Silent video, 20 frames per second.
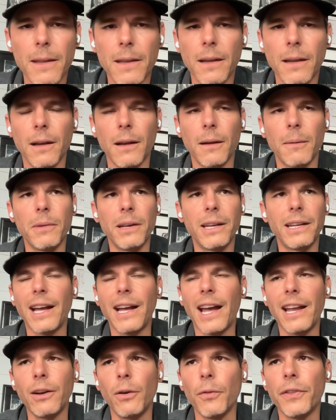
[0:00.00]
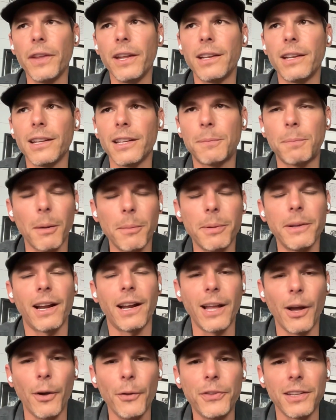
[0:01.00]
and I don't think, it's probably
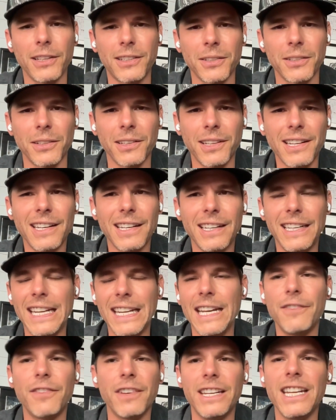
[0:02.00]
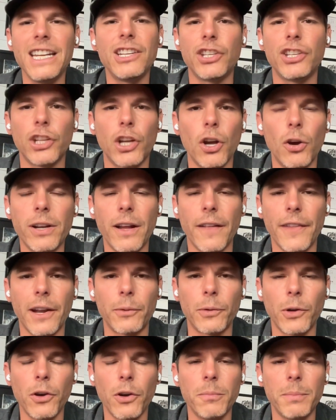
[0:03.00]
not healthy to even need to go down
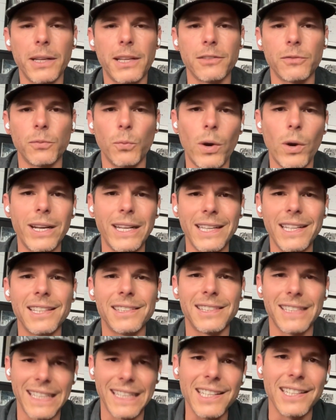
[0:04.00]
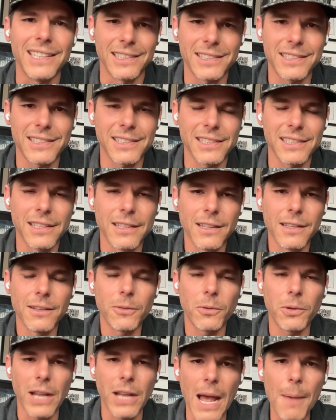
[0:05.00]
that road, because what is.
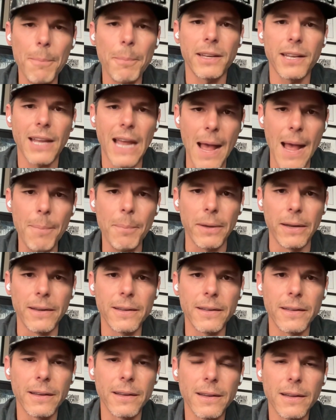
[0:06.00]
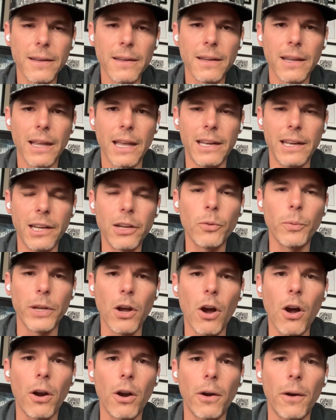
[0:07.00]
What happened, and here we
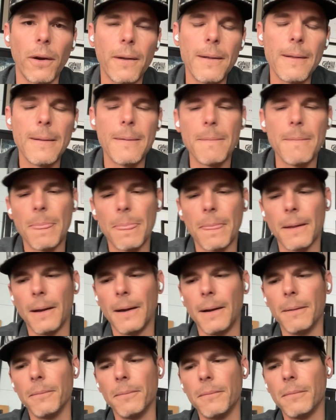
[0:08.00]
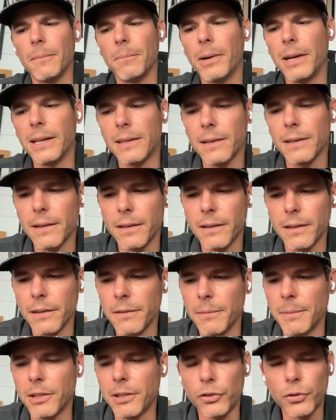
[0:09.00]
are. But
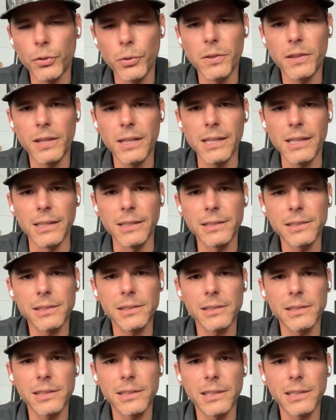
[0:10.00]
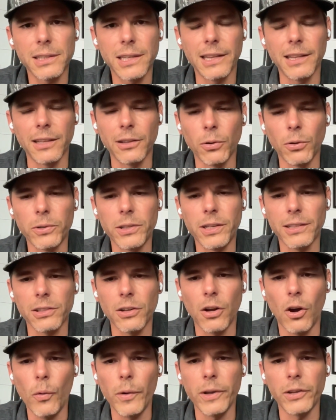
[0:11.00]
the truth is, and the Lord
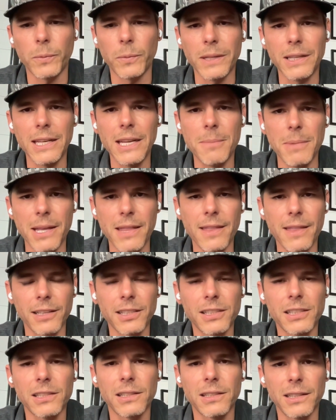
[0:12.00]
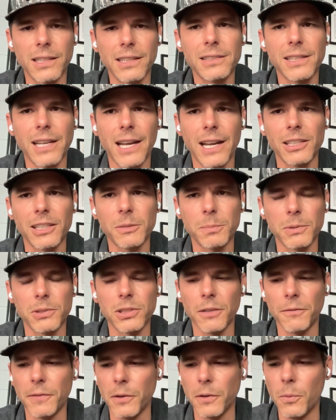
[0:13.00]
doesn't always redeem in this kind of
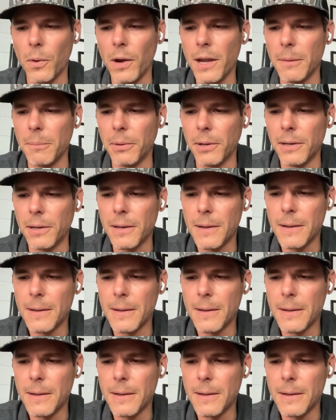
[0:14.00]
specific way, but